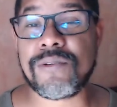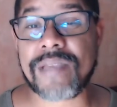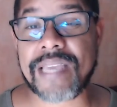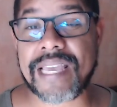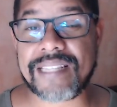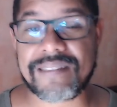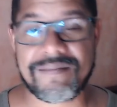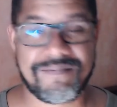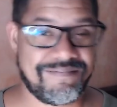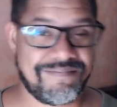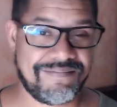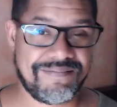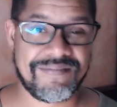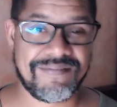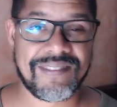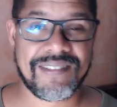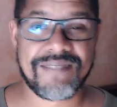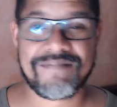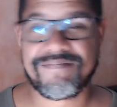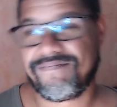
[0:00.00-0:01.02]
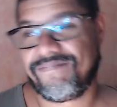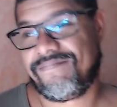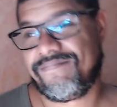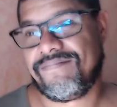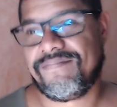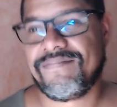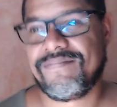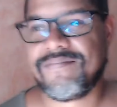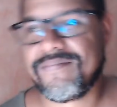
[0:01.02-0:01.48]
can't.
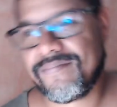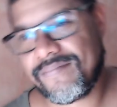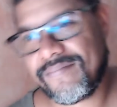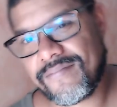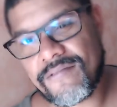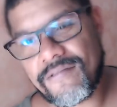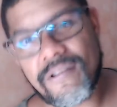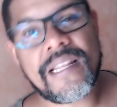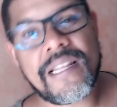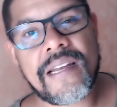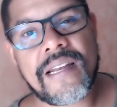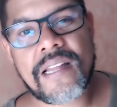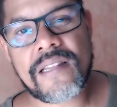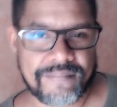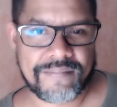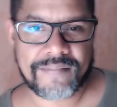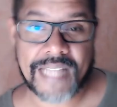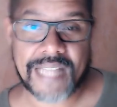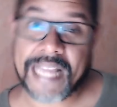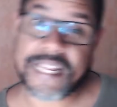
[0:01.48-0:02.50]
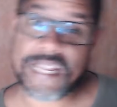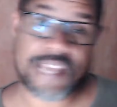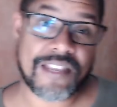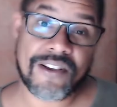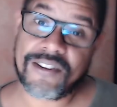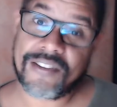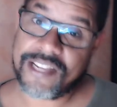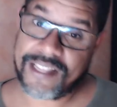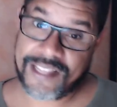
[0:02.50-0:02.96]
Well, then adopt. And then you're
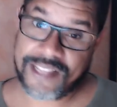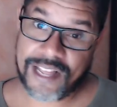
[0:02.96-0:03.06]
gonna tell